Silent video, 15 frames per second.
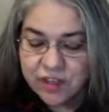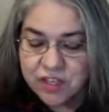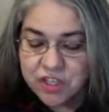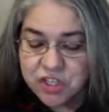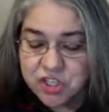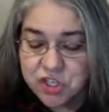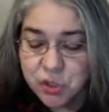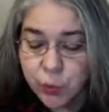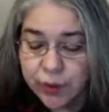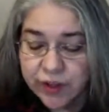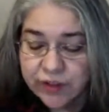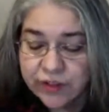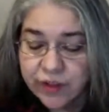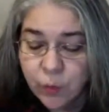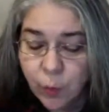She
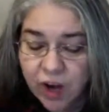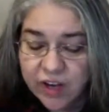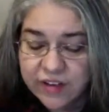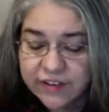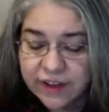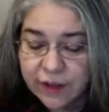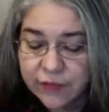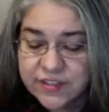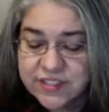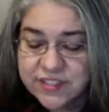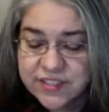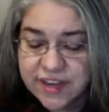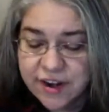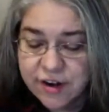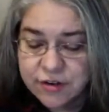quickly walked down the
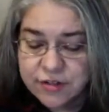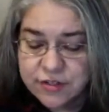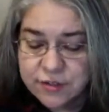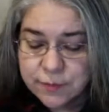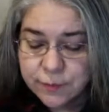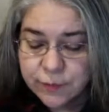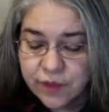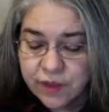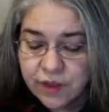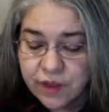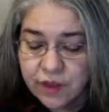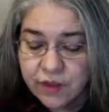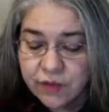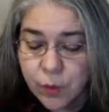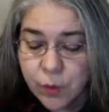stairs.
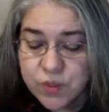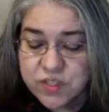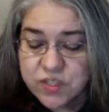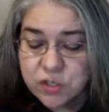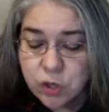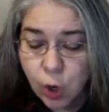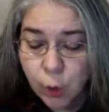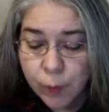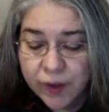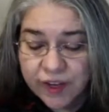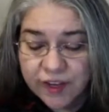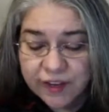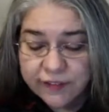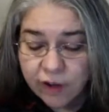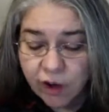There was
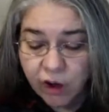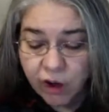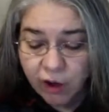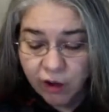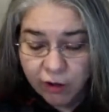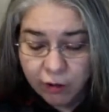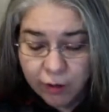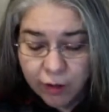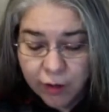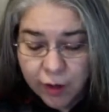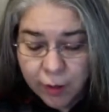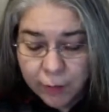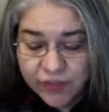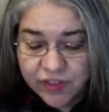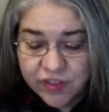nobody in the hall,
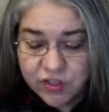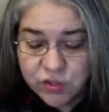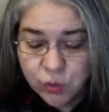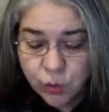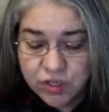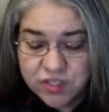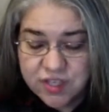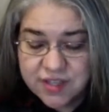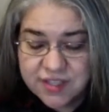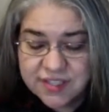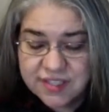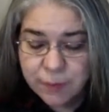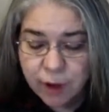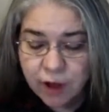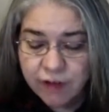but the door to the
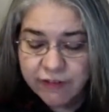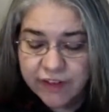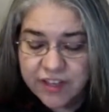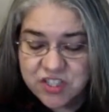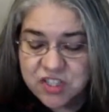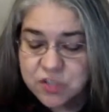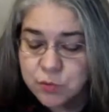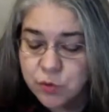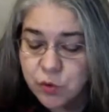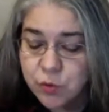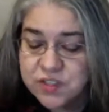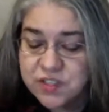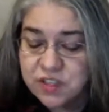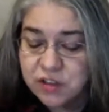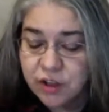small vestibule
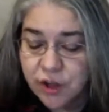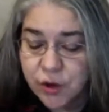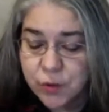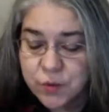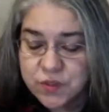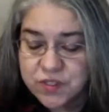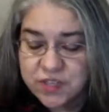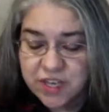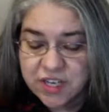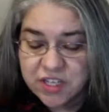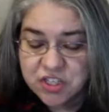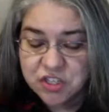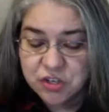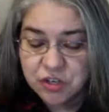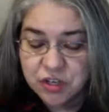was closed, and
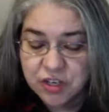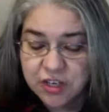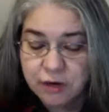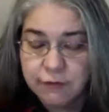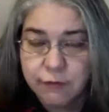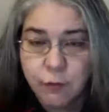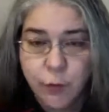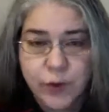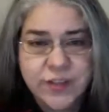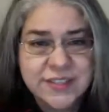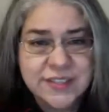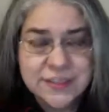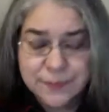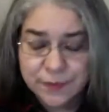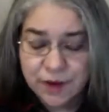she could hear
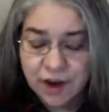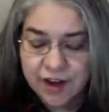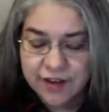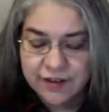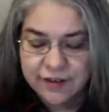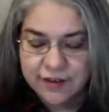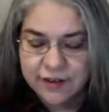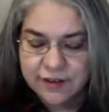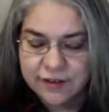voices behind it.